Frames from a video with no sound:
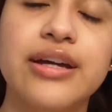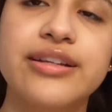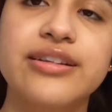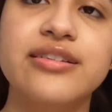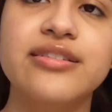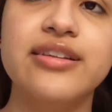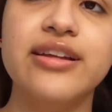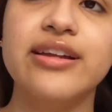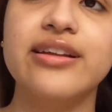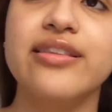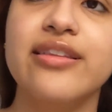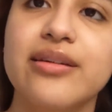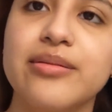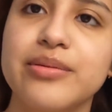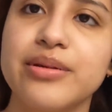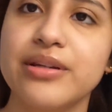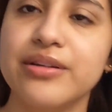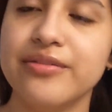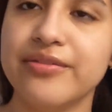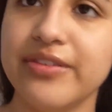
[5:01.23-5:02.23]
I decided that I'm
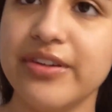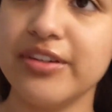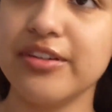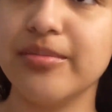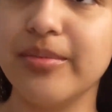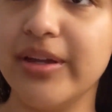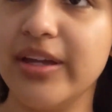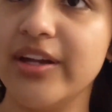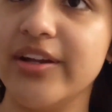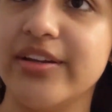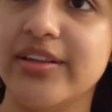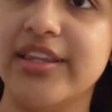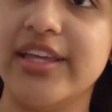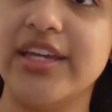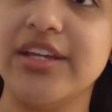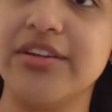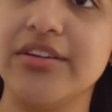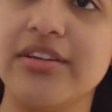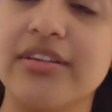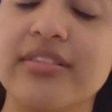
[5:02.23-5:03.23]
gonna fix my hair
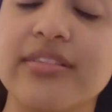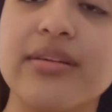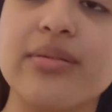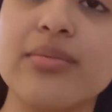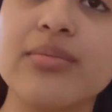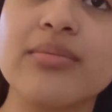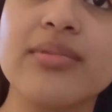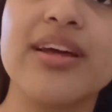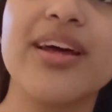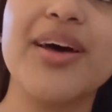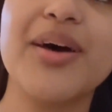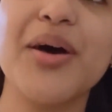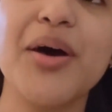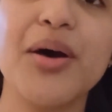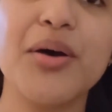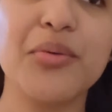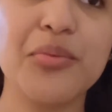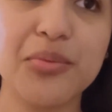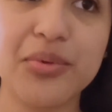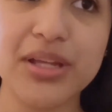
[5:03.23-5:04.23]
later because
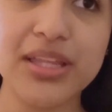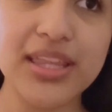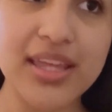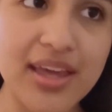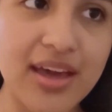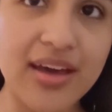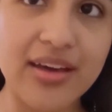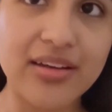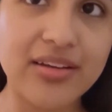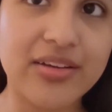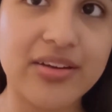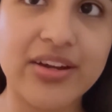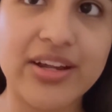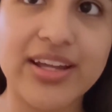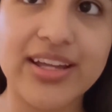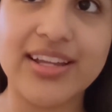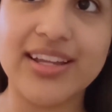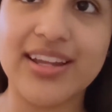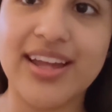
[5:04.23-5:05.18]
I'm really hungry.